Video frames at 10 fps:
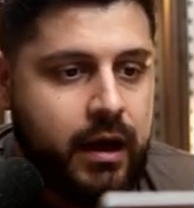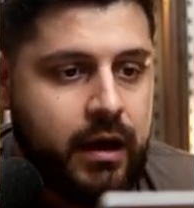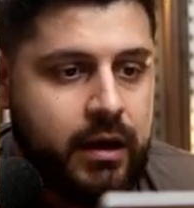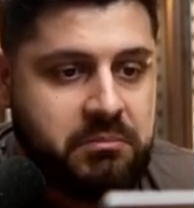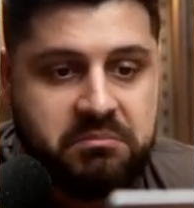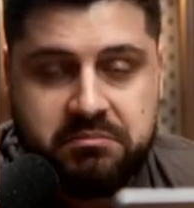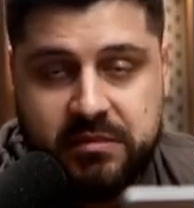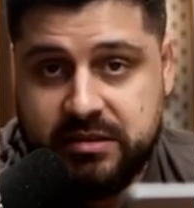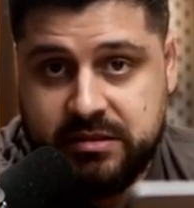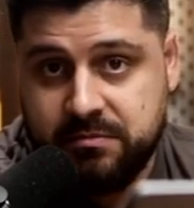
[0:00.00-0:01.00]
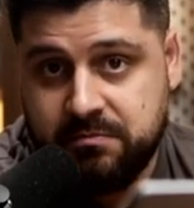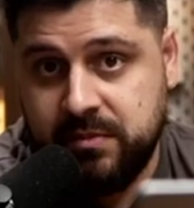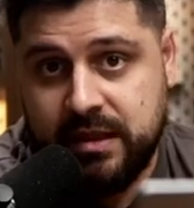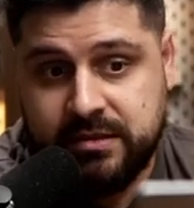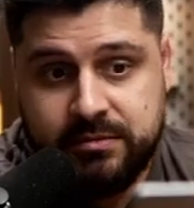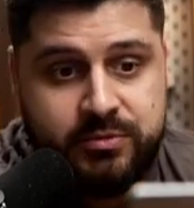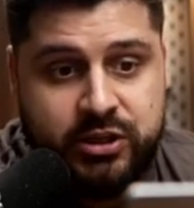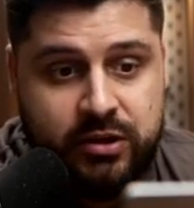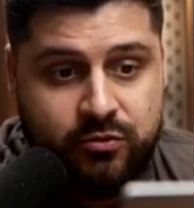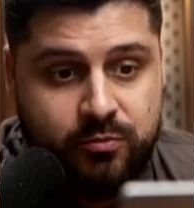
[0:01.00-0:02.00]
Um, that's the that's the
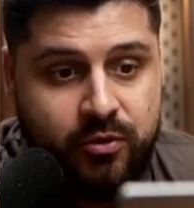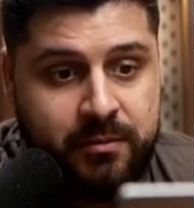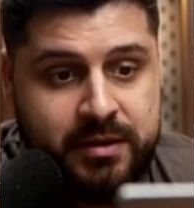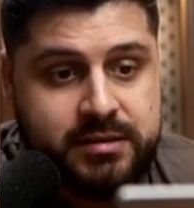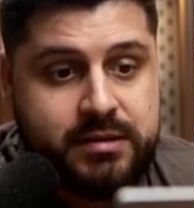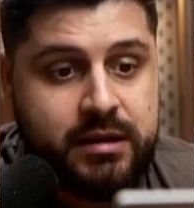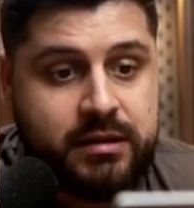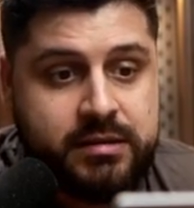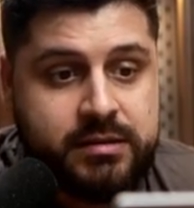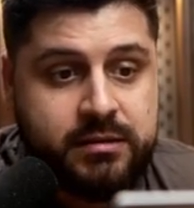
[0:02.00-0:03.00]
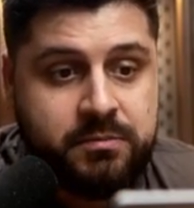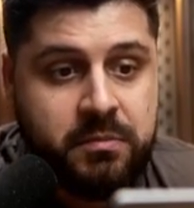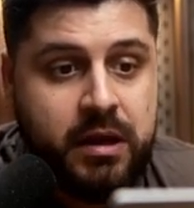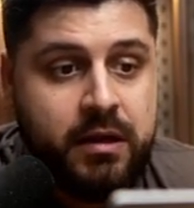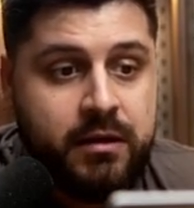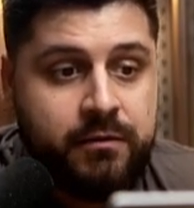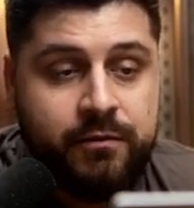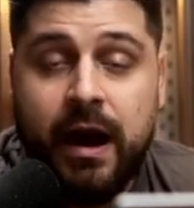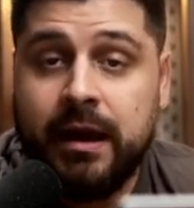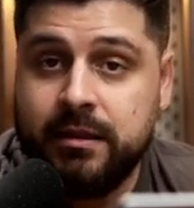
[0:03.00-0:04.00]
general premise. It is a
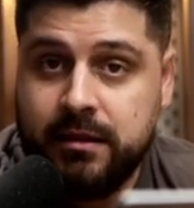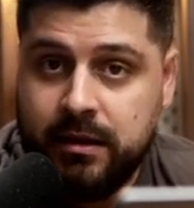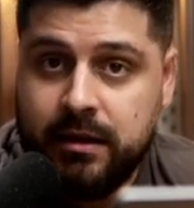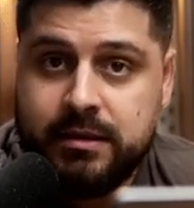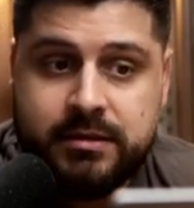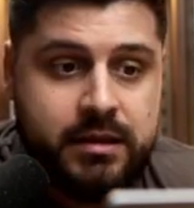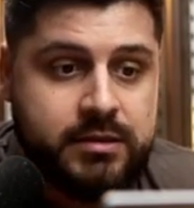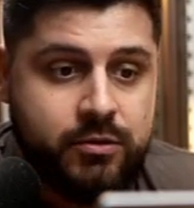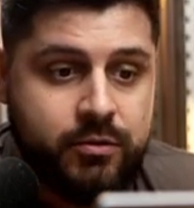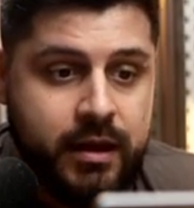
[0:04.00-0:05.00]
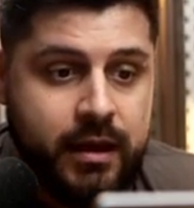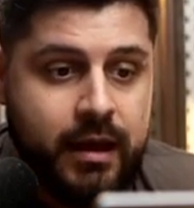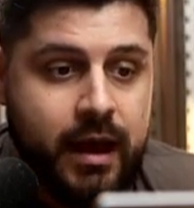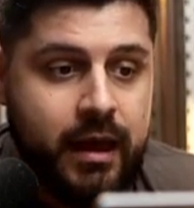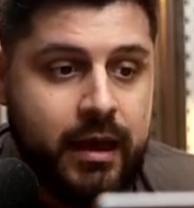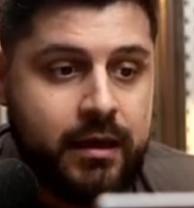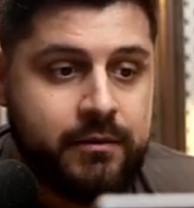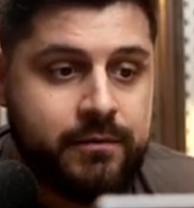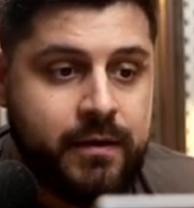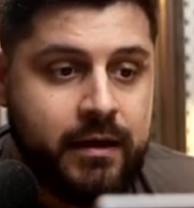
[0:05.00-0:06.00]
fine thing. It, it's okay. I
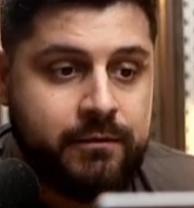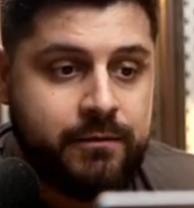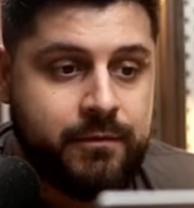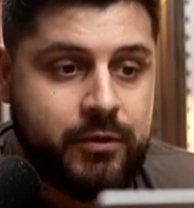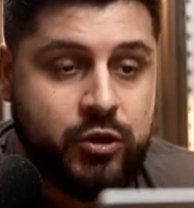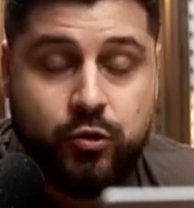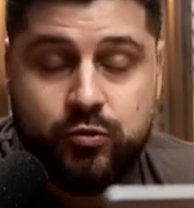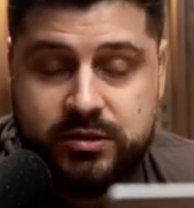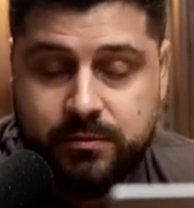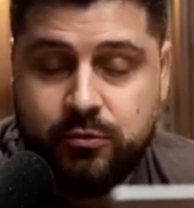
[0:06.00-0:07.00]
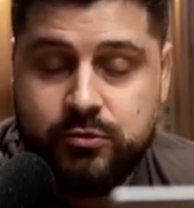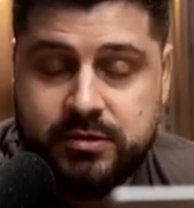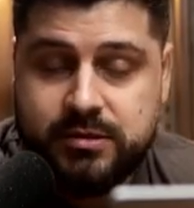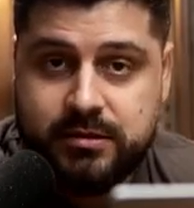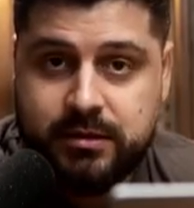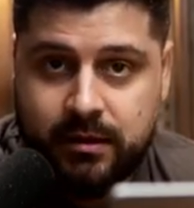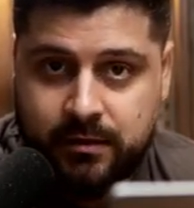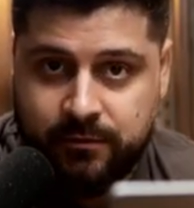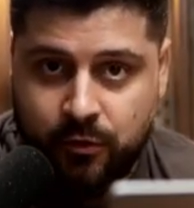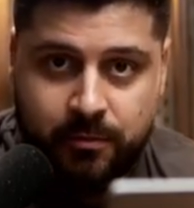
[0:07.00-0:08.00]
have I've used the boosts
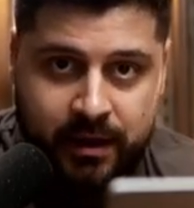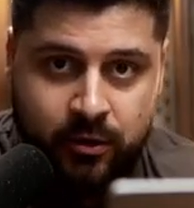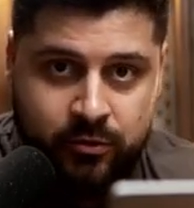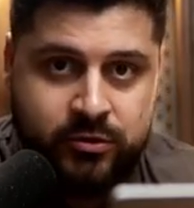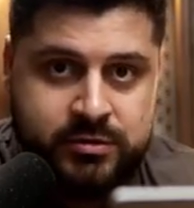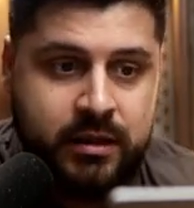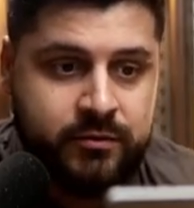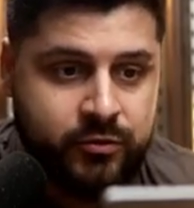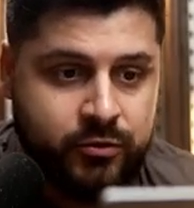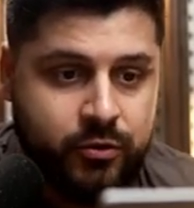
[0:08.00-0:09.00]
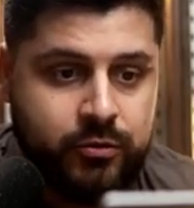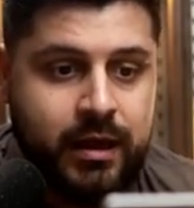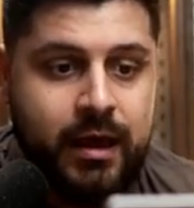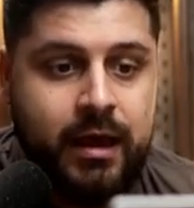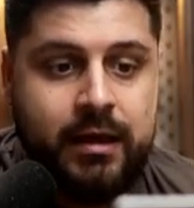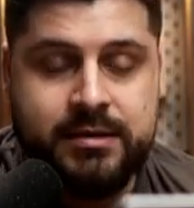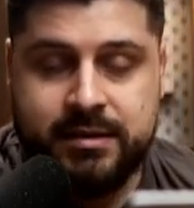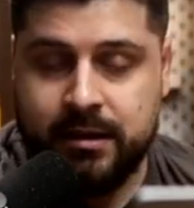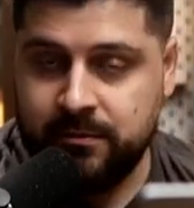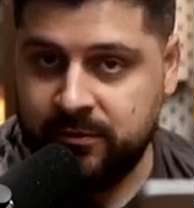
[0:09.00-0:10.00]
uh, for my own newsletter for growth.
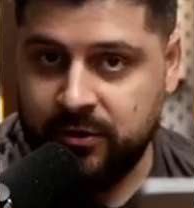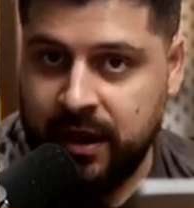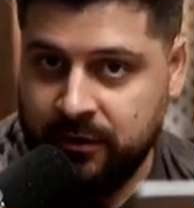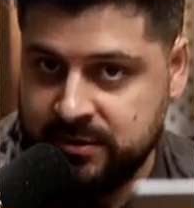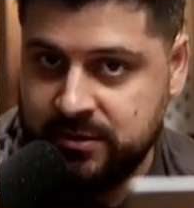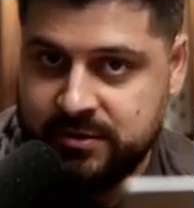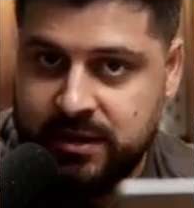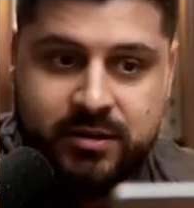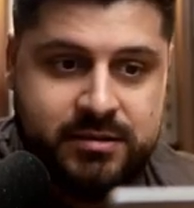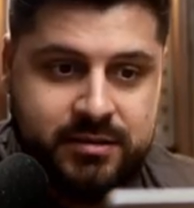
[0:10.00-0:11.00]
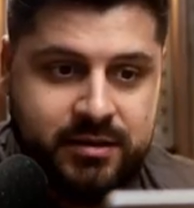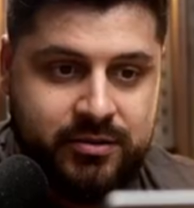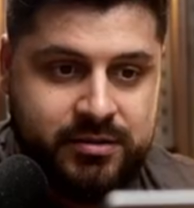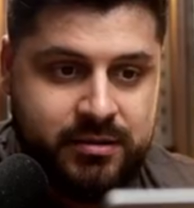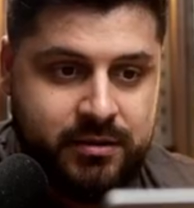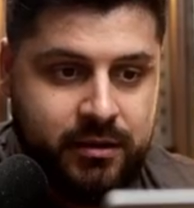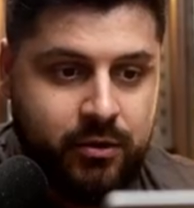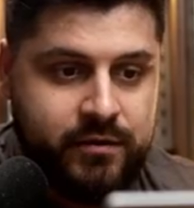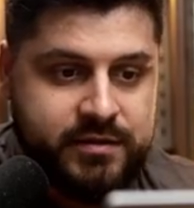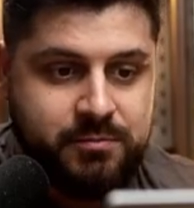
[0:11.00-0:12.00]
Some varying results there. So there's a, a
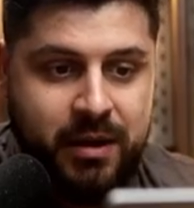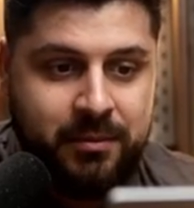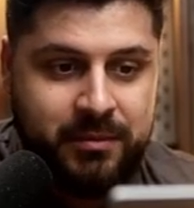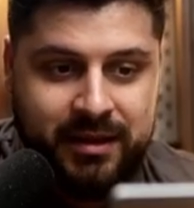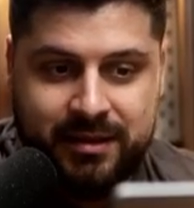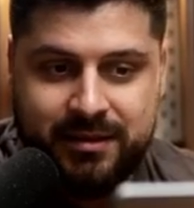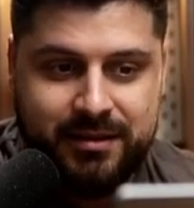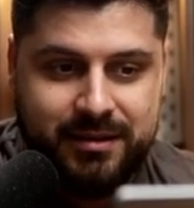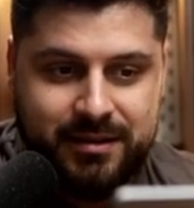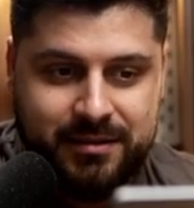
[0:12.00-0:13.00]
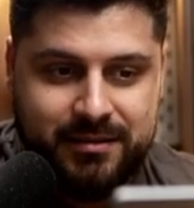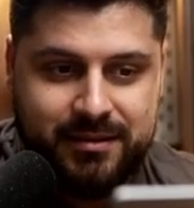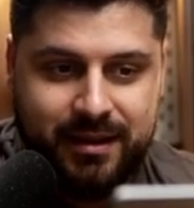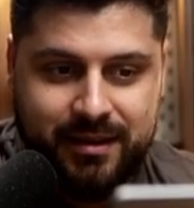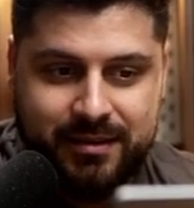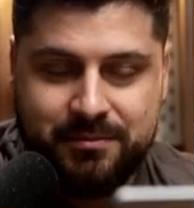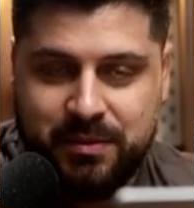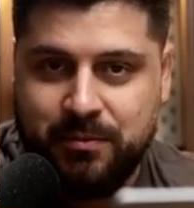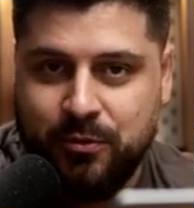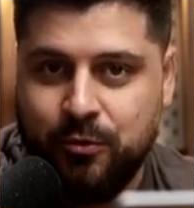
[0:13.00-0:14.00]
lot of spammy uh, like
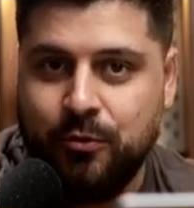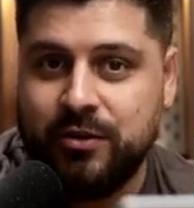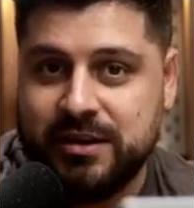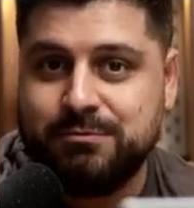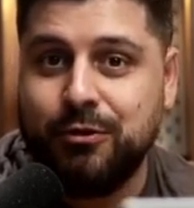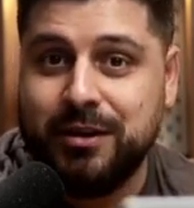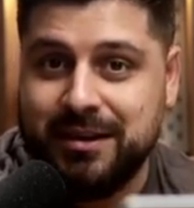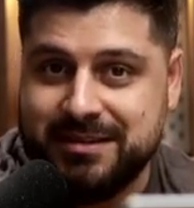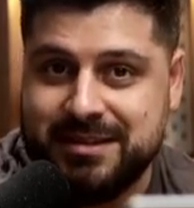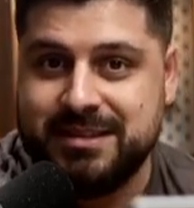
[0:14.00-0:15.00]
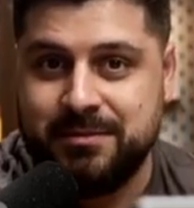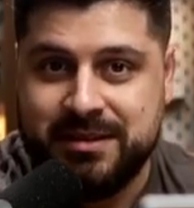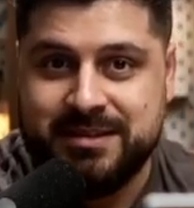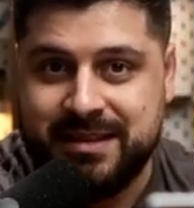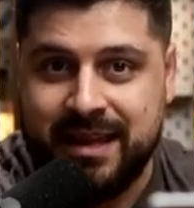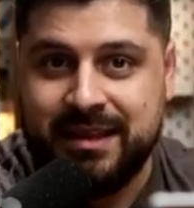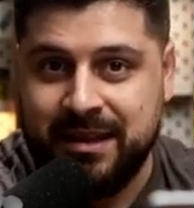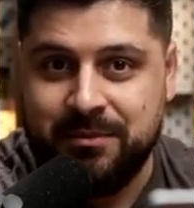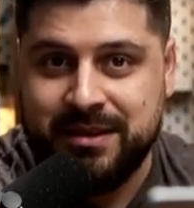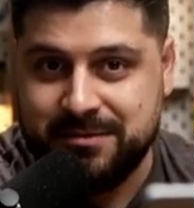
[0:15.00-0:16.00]
people who are exploiting the system and
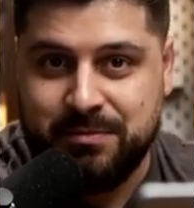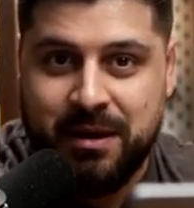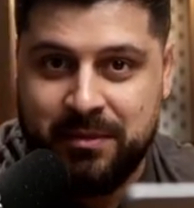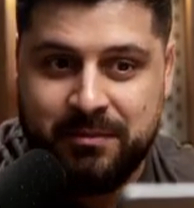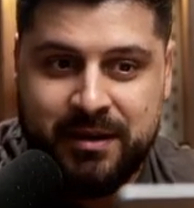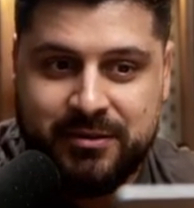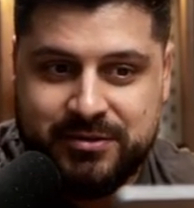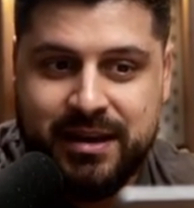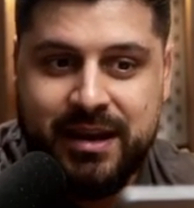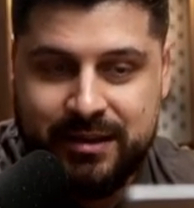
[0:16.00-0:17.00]
sending me spam emails.